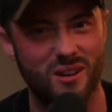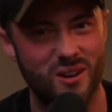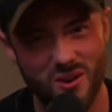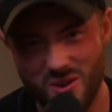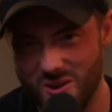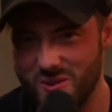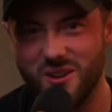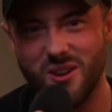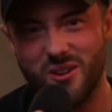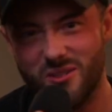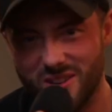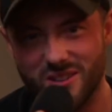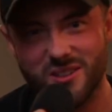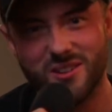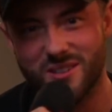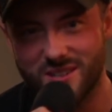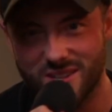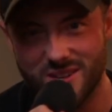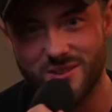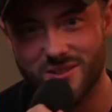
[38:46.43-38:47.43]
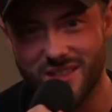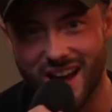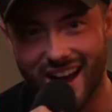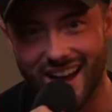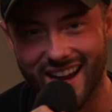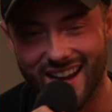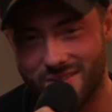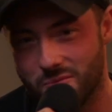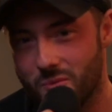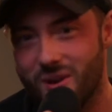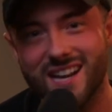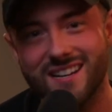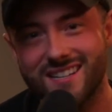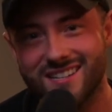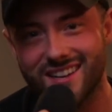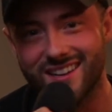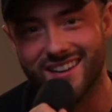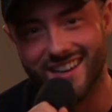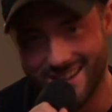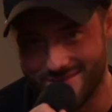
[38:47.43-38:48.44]
Who knew you could do that in
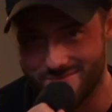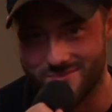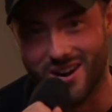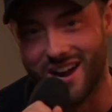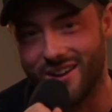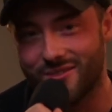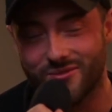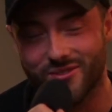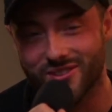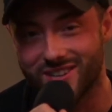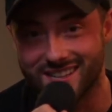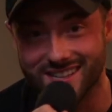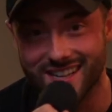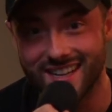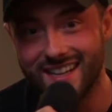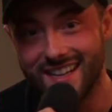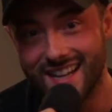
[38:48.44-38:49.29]
winter in Bradford?